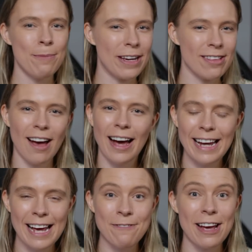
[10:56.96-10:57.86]
because I
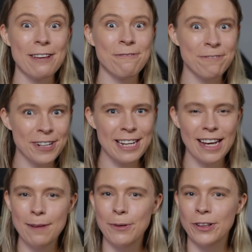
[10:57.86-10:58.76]
have a free
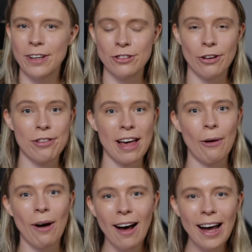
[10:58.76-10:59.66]
ebook that shows
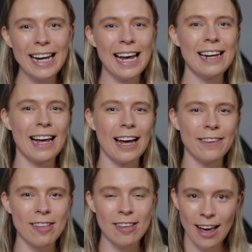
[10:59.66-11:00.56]
how I and
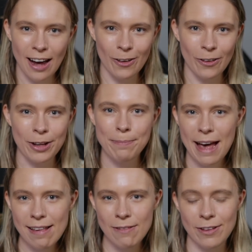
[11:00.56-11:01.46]
others are earning
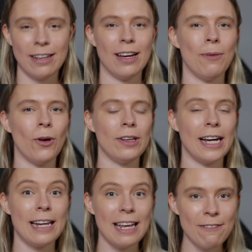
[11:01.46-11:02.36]
passive income
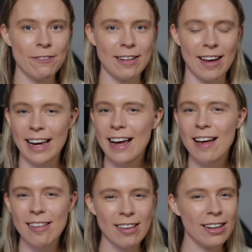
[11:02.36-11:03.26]
online every day
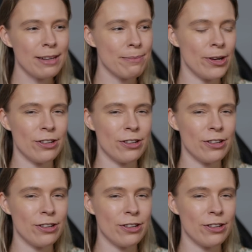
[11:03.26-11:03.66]
selling